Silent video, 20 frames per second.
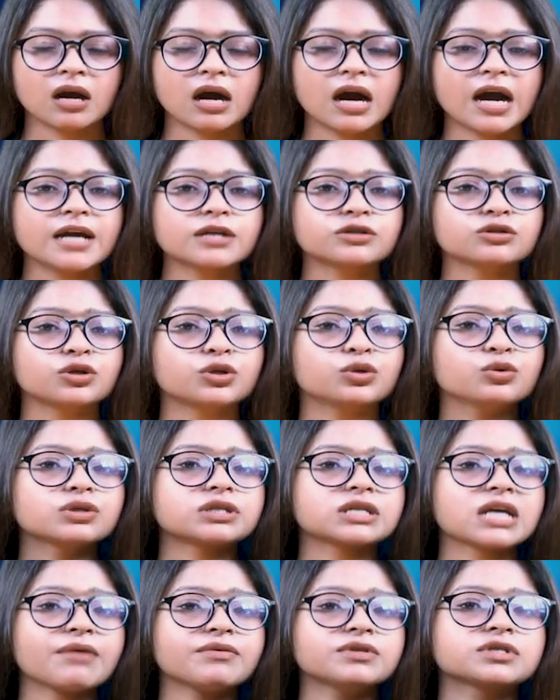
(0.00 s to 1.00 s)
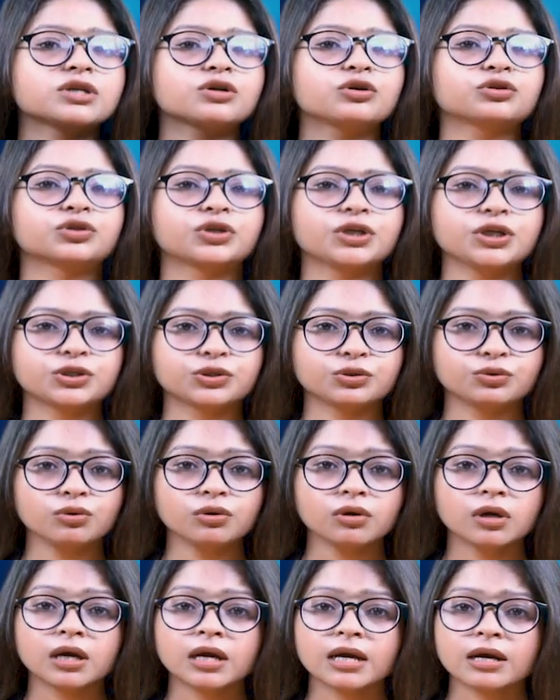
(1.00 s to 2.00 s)
ISO
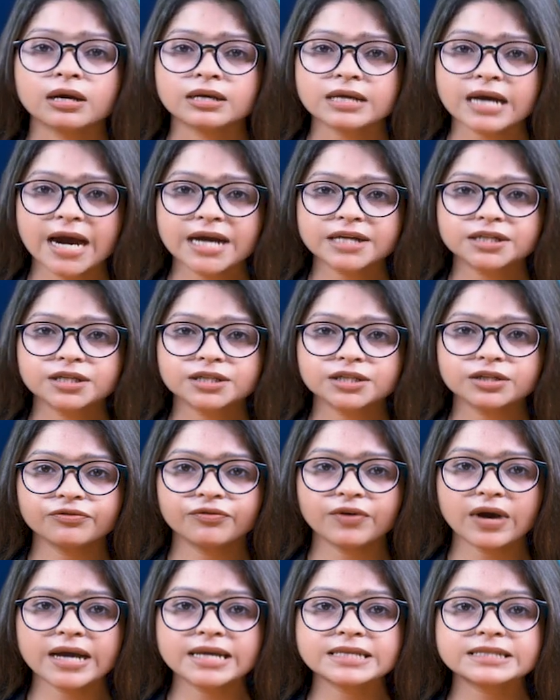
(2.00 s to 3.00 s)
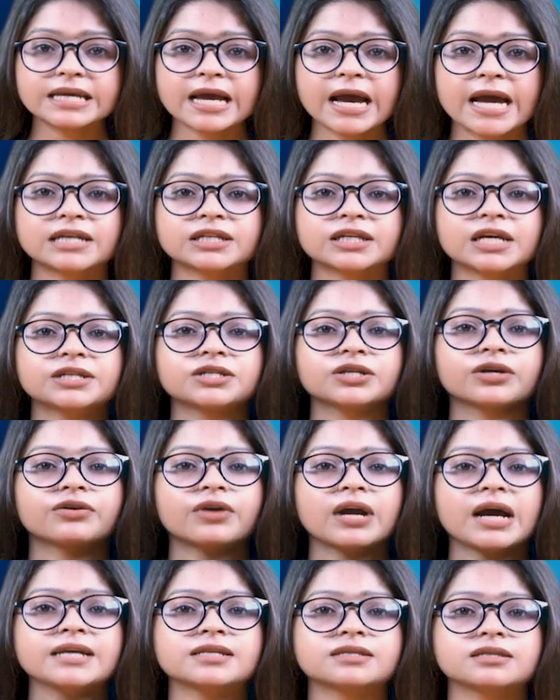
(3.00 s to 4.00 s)
27032 identifies and
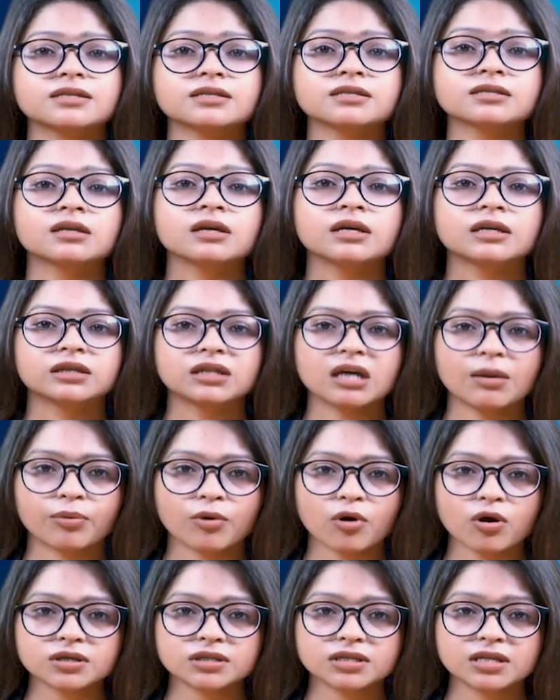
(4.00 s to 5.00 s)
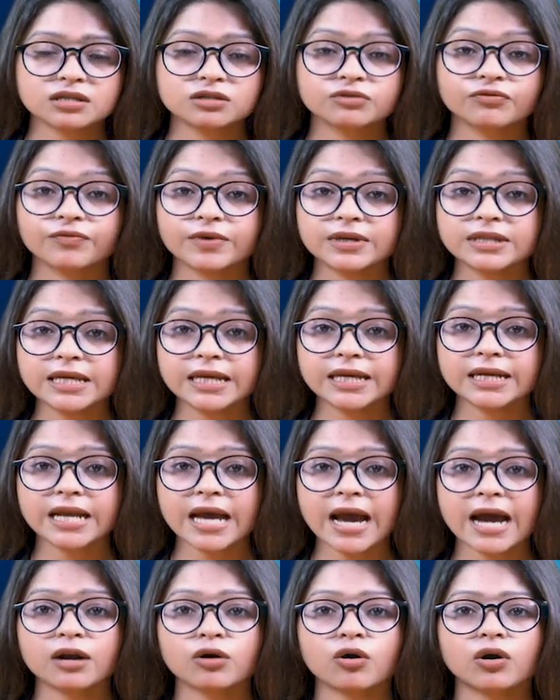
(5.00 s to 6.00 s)
categorizes the processes within
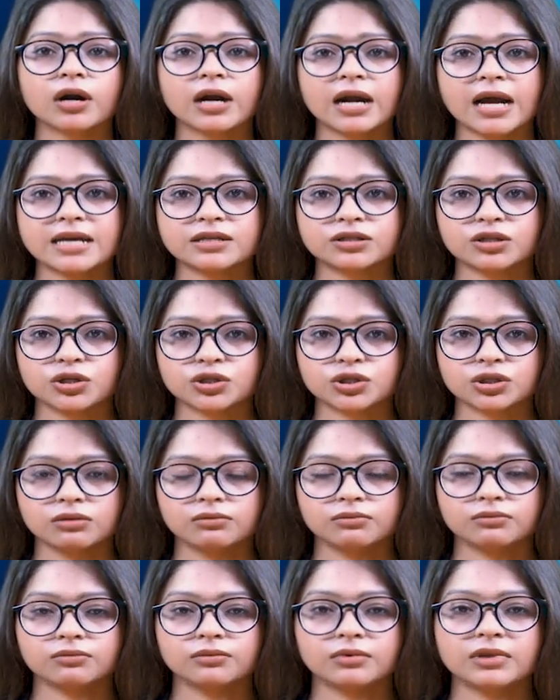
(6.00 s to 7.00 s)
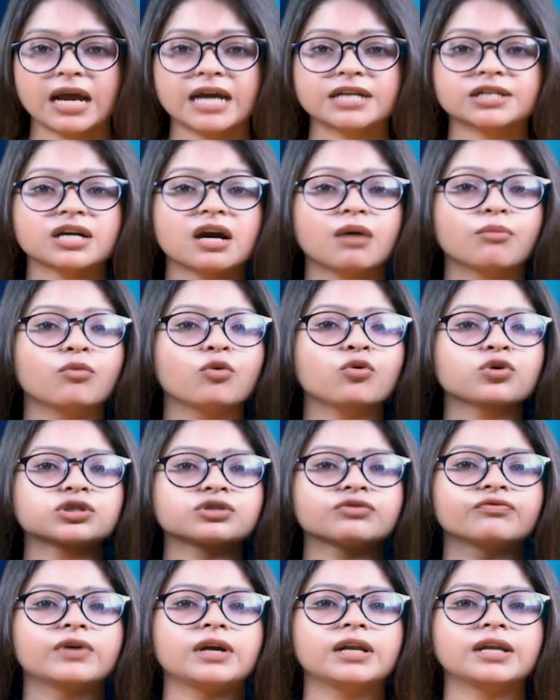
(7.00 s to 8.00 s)
an organization that are most
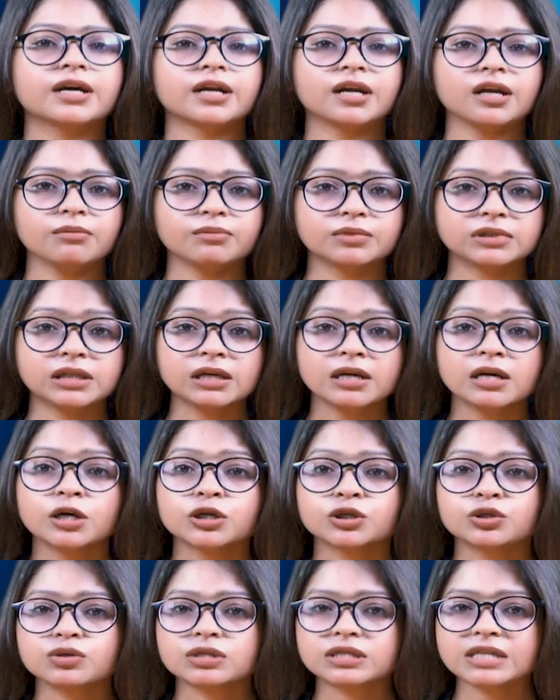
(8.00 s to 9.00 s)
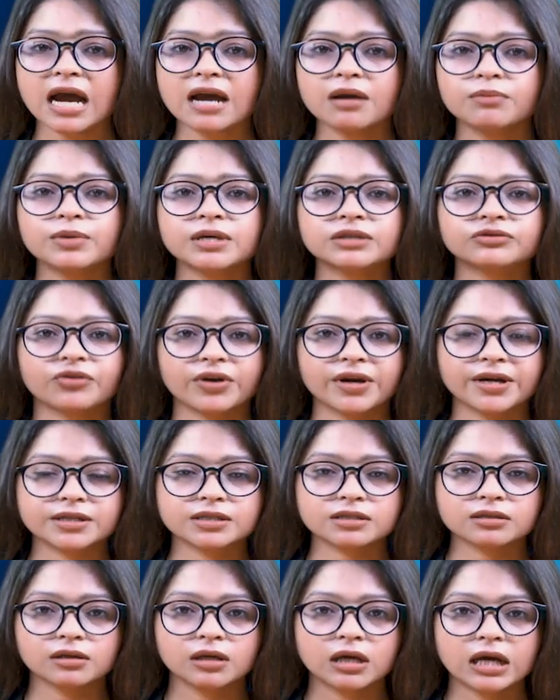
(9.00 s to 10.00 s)
vulnerable to cyber
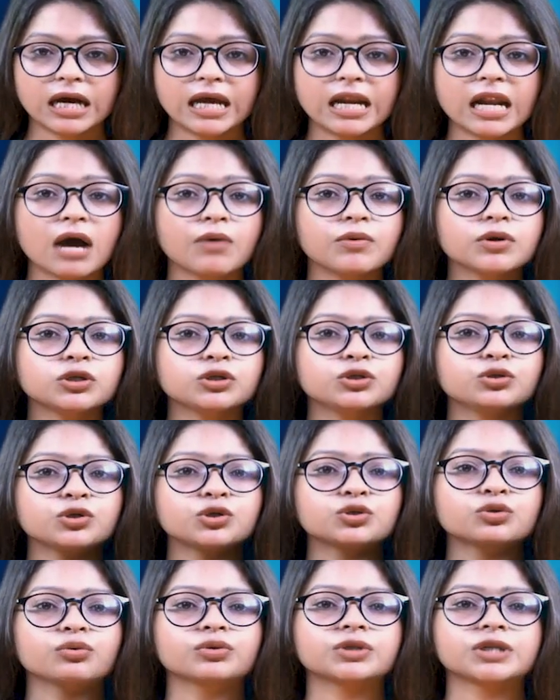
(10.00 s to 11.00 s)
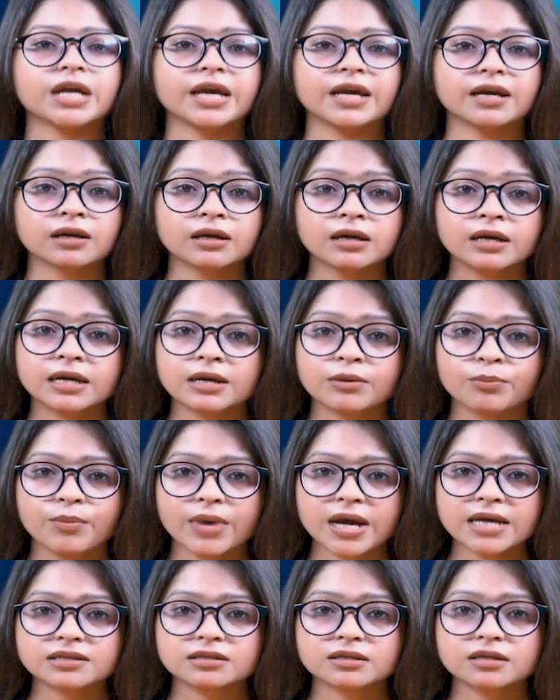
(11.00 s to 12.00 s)
threats, allowing you to take
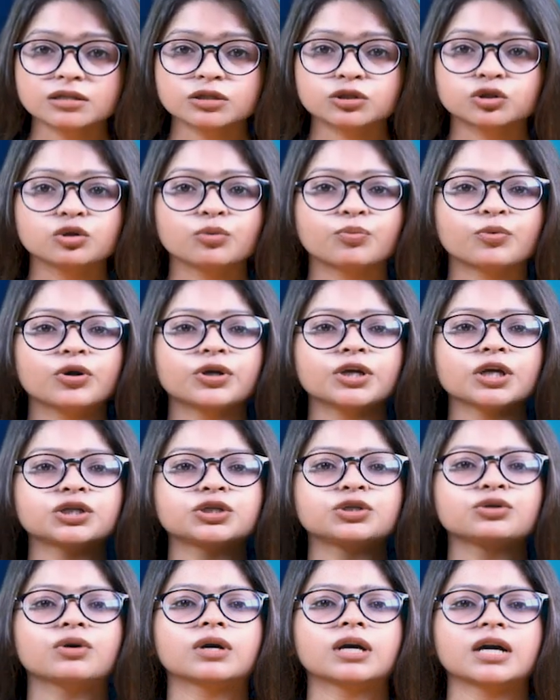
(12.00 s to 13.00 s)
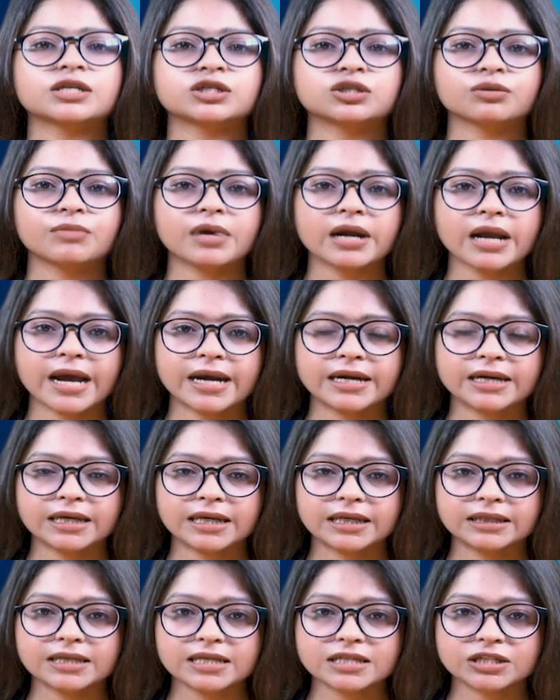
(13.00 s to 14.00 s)
measures to protect your customer and
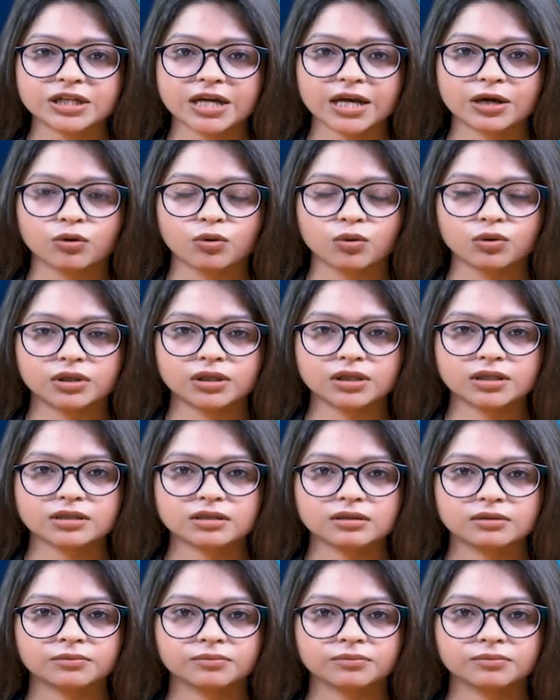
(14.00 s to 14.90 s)
other stakeholders.